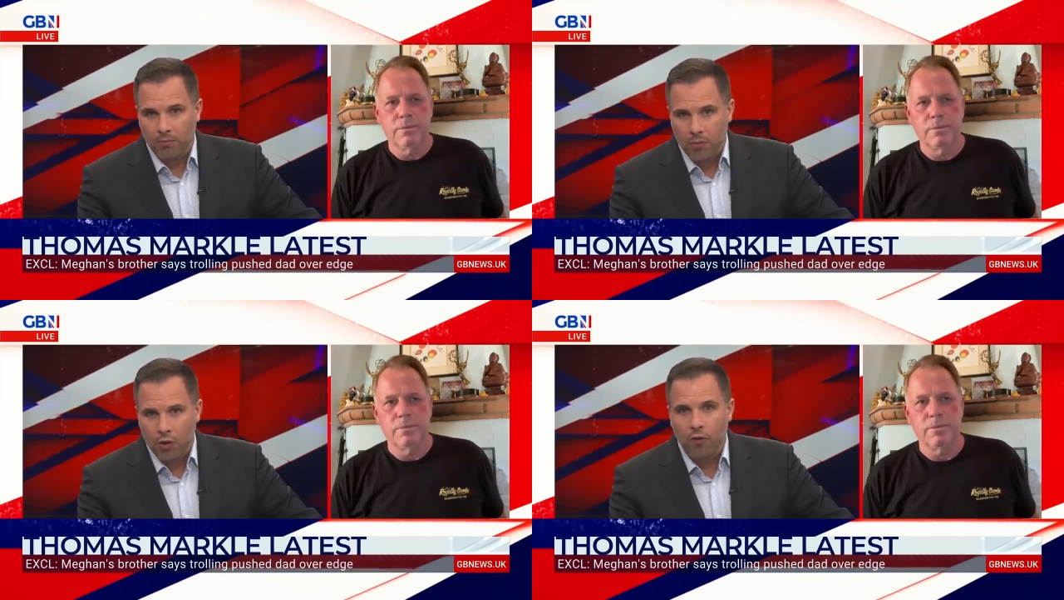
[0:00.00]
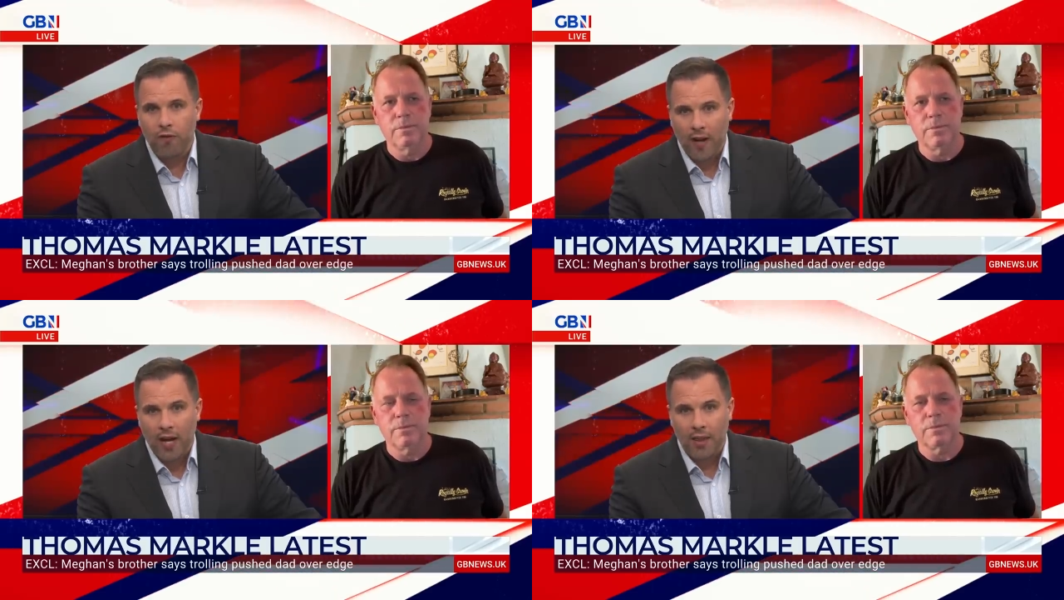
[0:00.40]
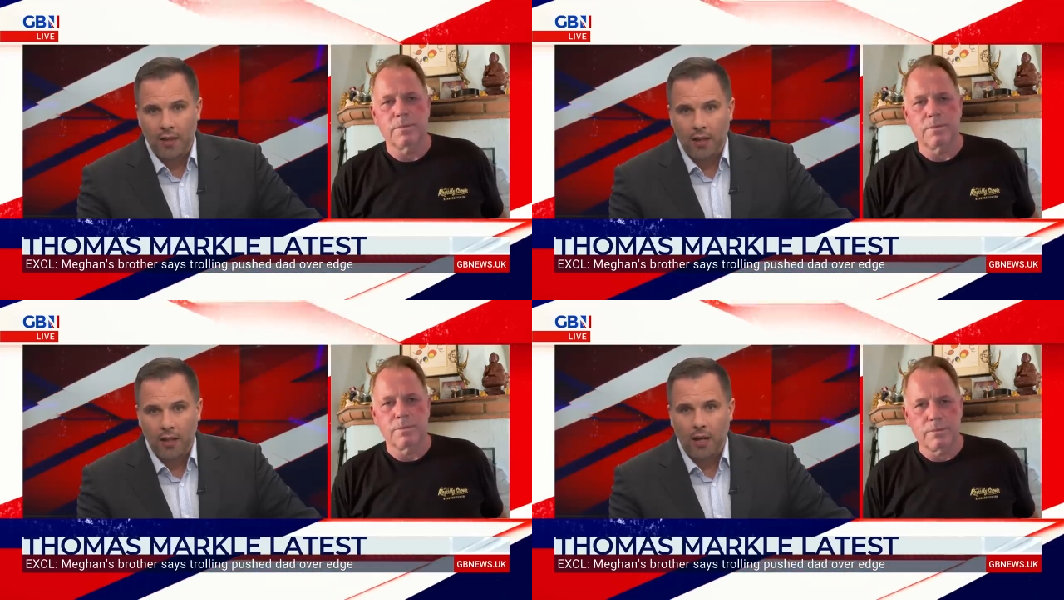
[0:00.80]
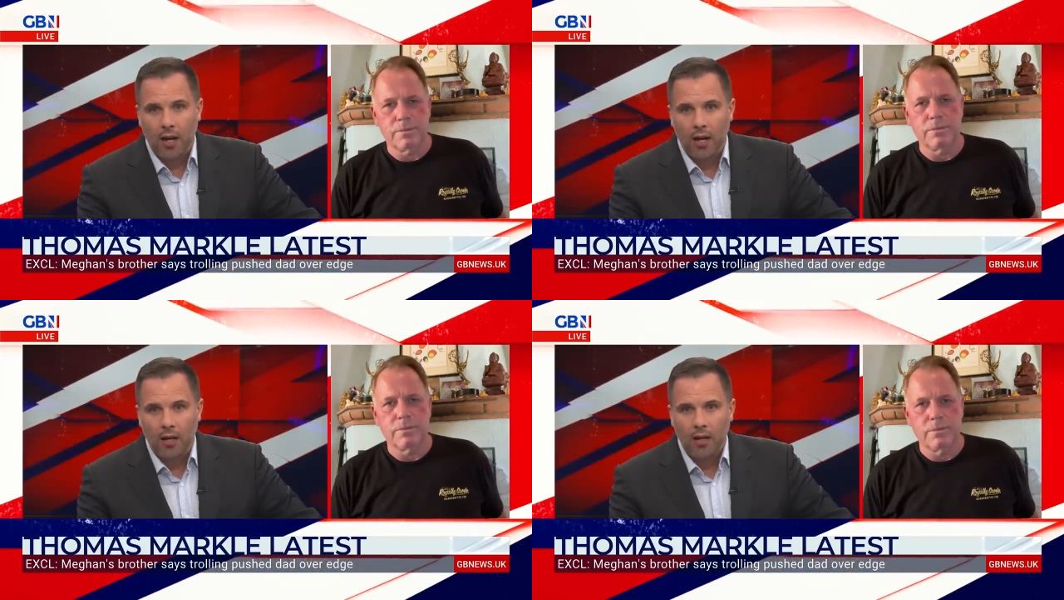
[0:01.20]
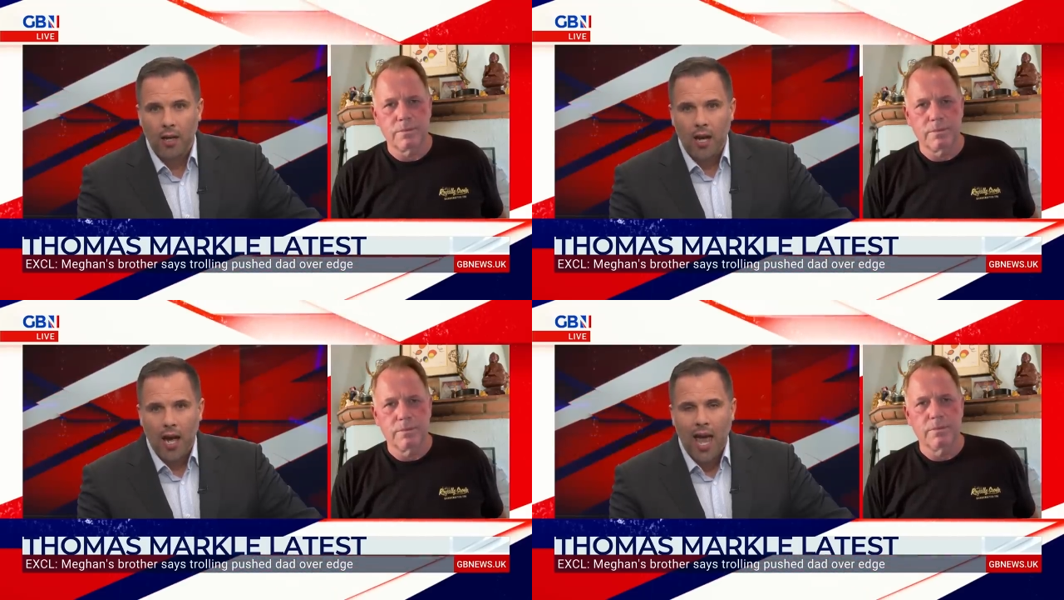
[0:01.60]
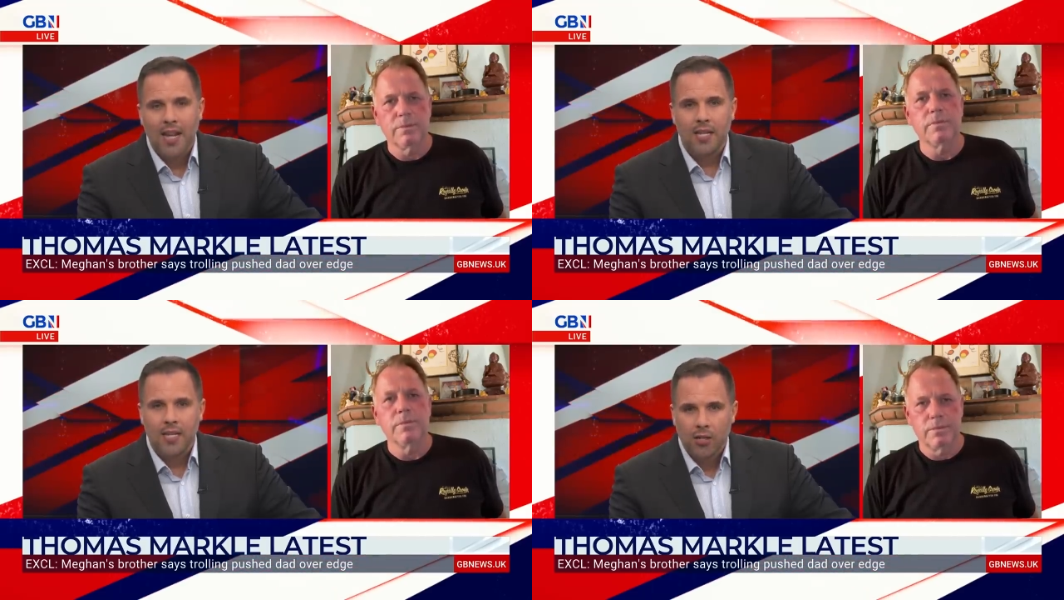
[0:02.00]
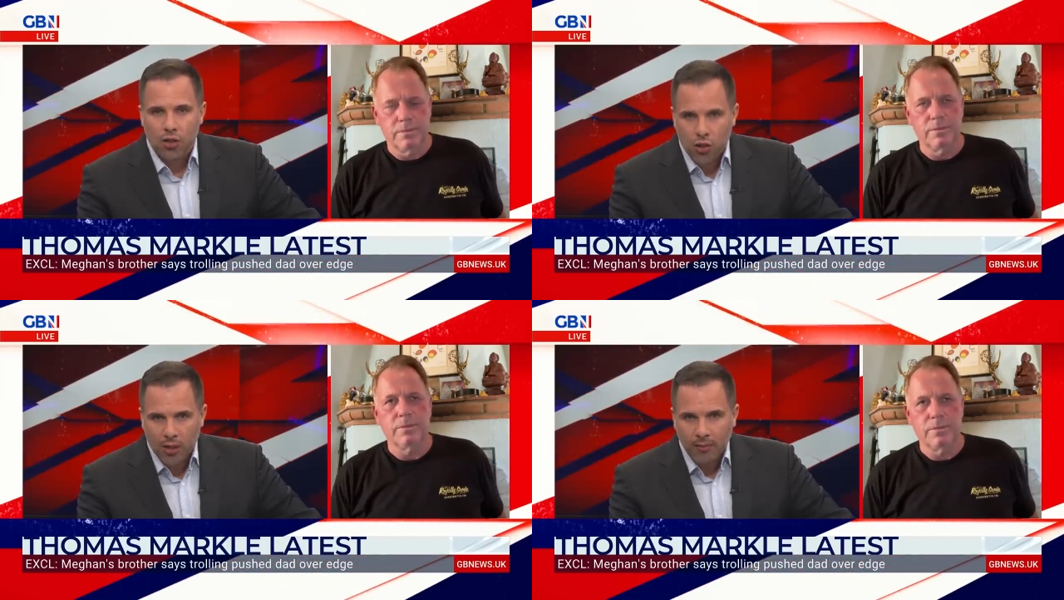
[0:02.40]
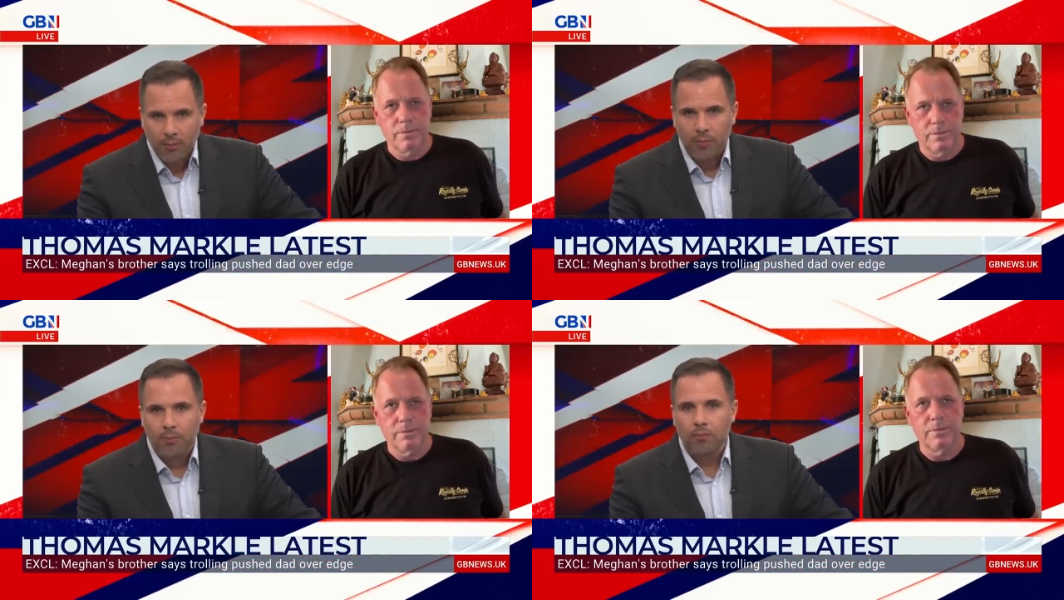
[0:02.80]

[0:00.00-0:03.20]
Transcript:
Speaker 1: your father uh, and his trip